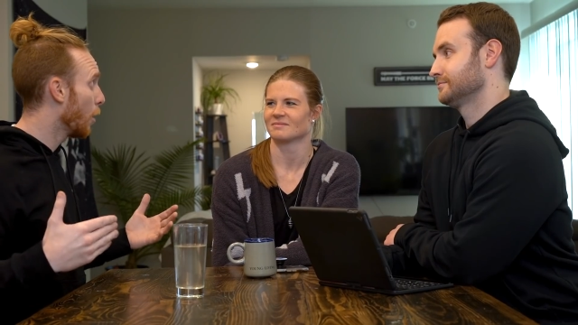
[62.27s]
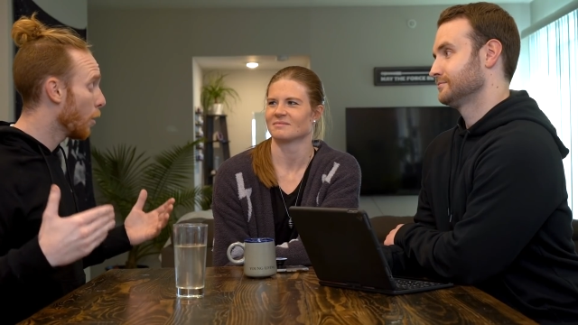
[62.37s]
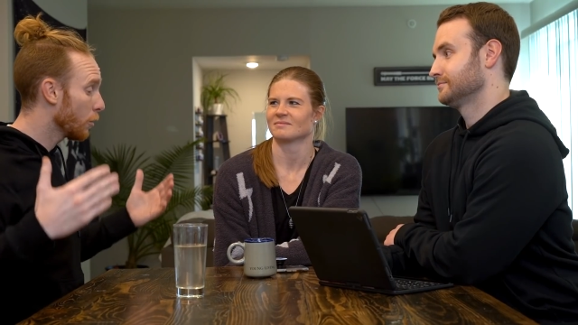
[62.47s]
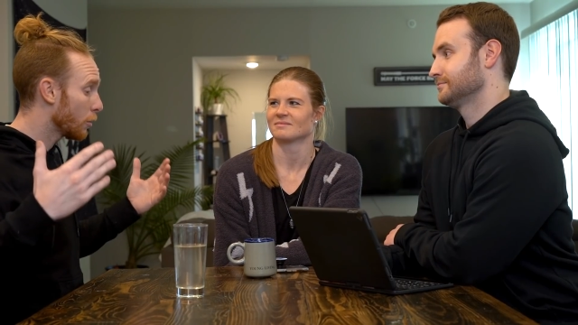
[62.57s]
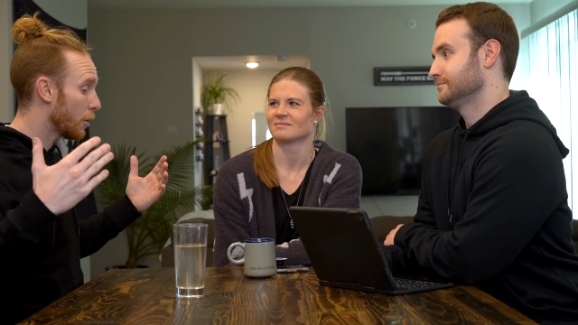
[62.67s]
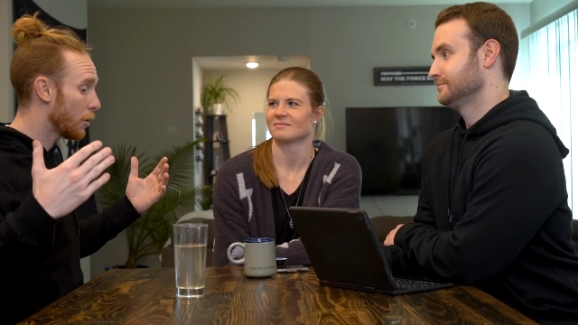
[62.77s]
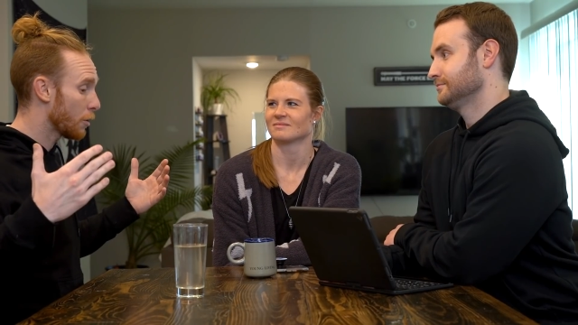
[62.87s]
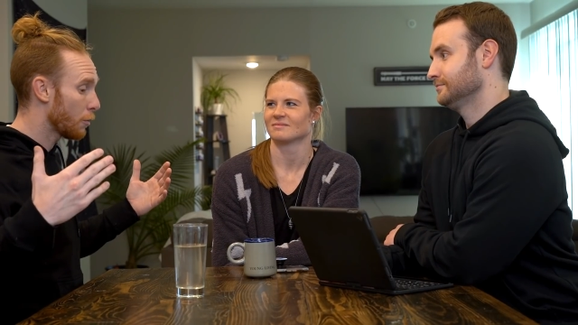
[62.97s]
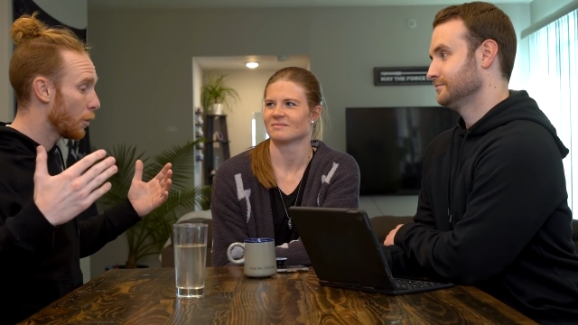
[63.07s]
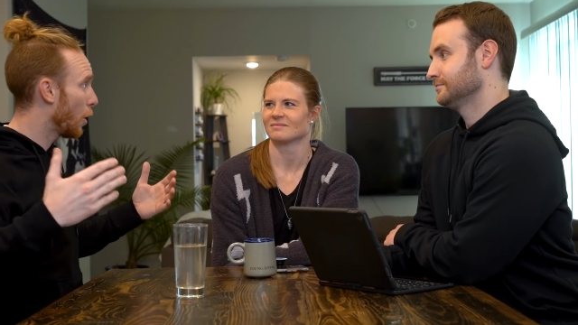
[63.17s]
Speaker 1: pose to
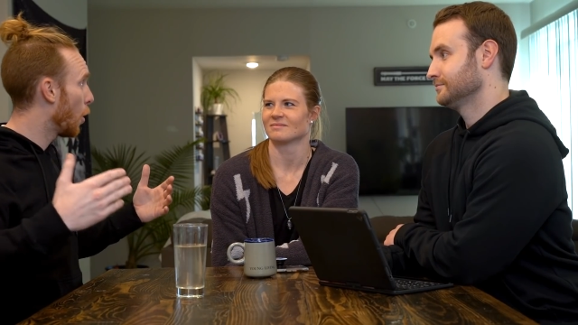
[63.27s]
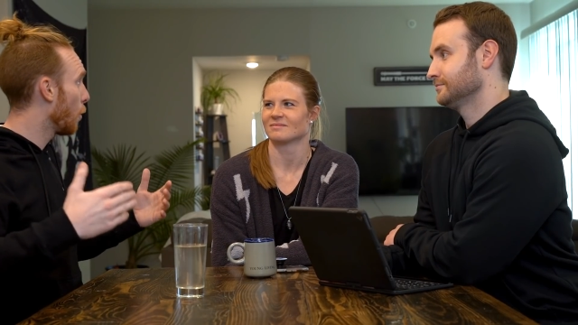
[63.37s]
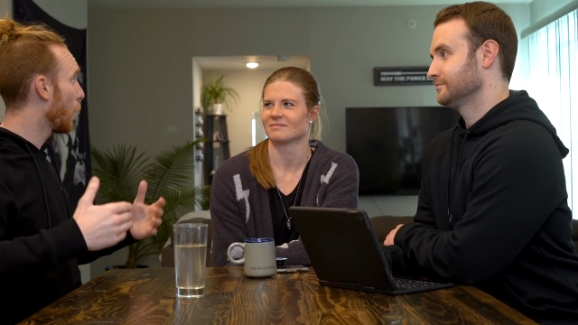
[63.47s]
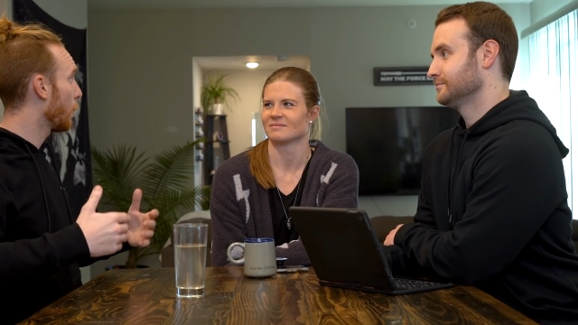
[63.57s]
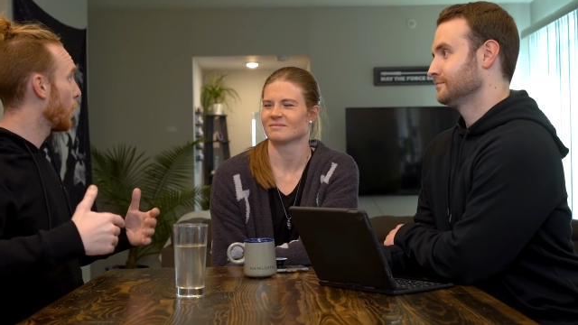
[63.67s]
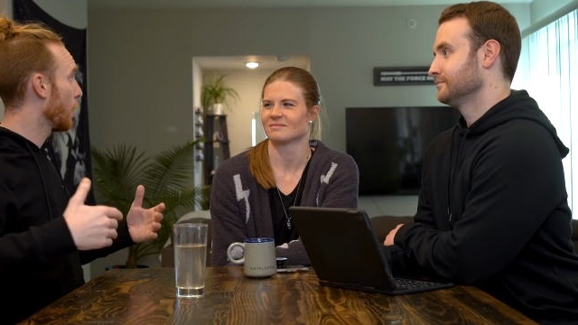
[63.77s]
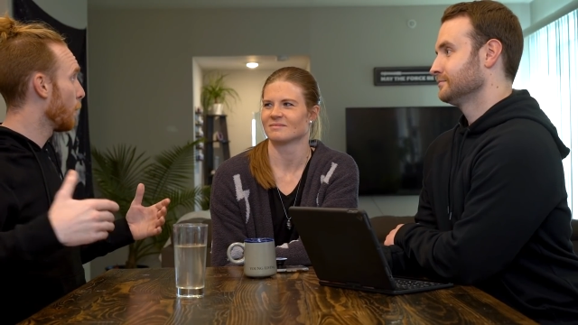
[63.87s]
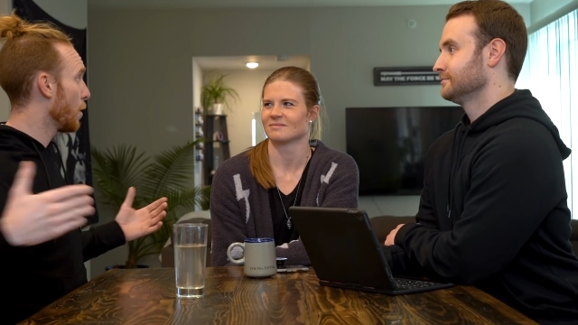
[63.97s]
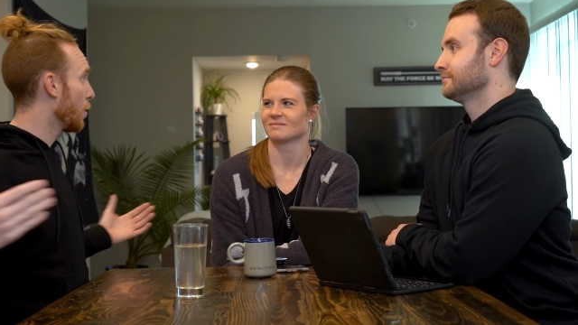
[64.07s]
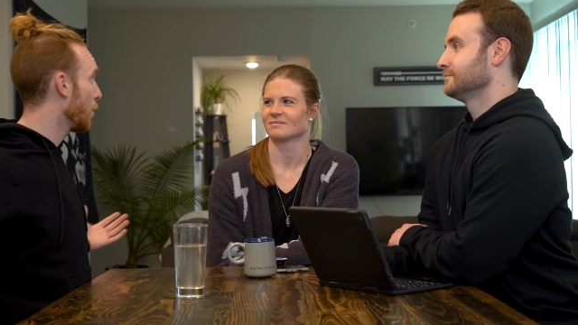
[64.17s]
just really open up your
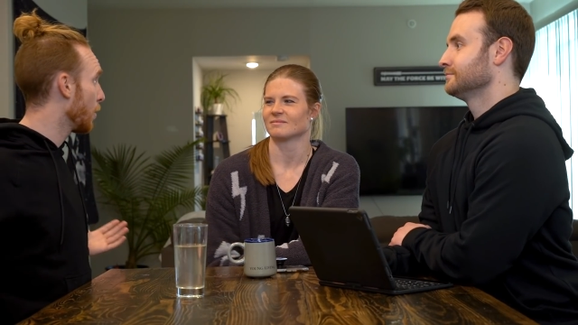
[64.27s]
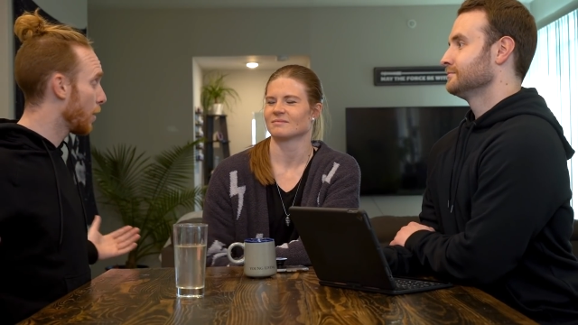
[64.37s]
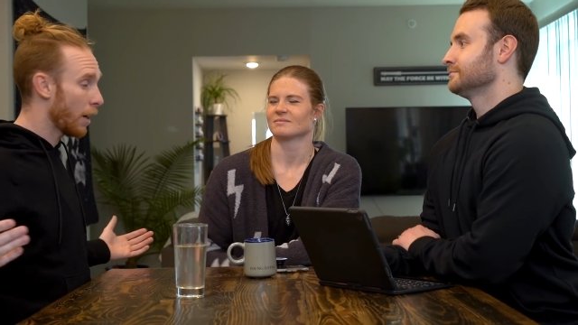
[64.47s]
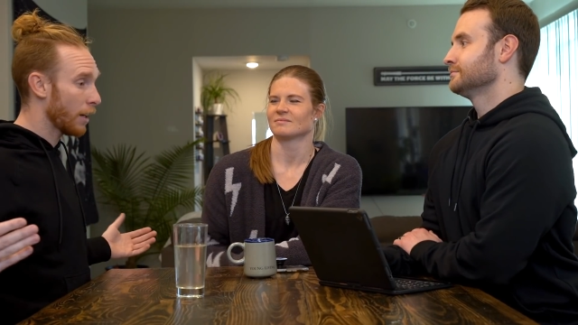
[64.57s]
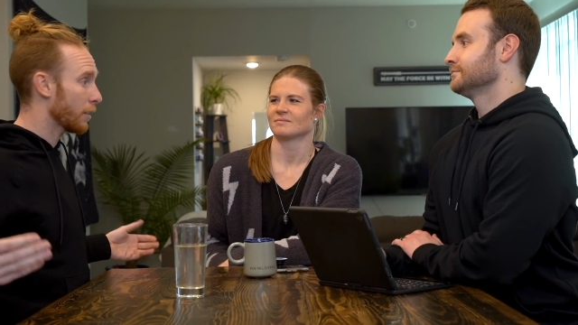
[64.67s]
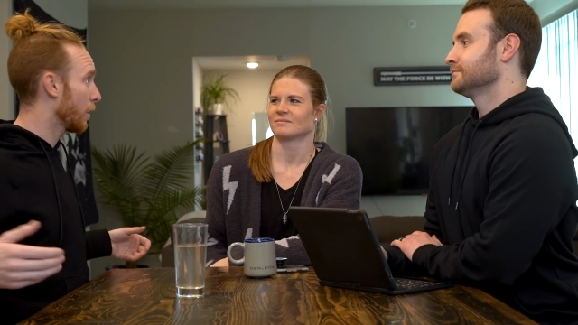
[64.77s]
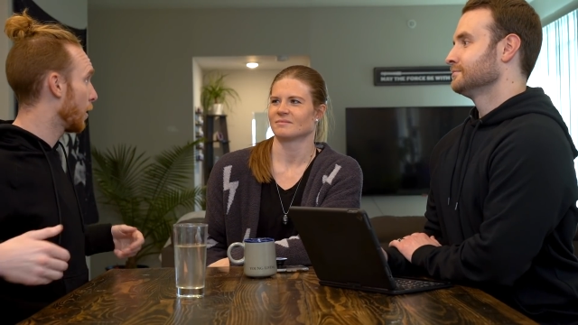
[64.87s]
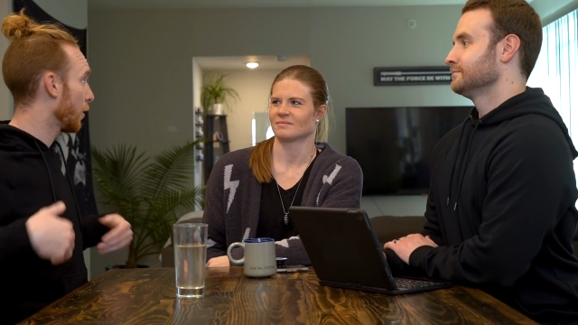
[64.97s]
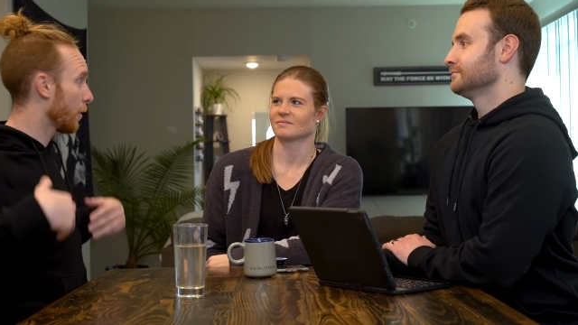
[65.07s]
immune ducts and your